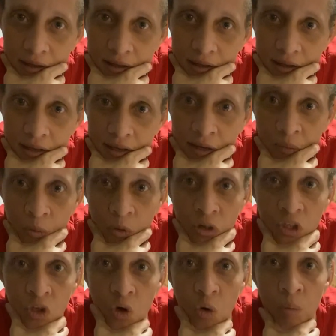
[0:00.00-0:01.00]
and we're
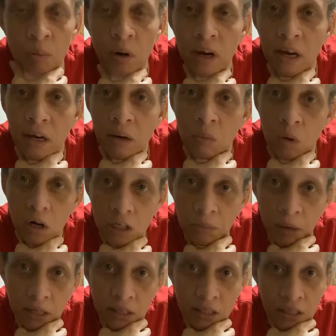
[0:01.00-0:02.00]
so
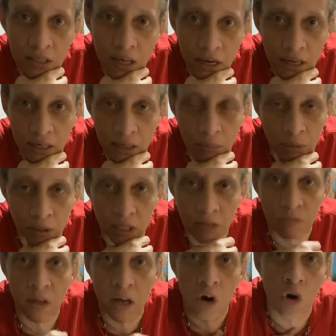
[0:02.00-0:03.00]
brainwashed by society to
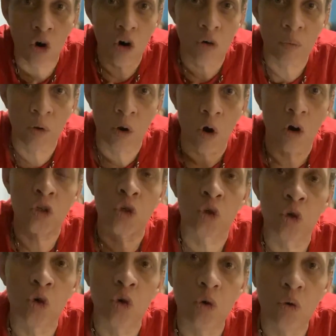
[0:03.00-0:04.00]
believe that our true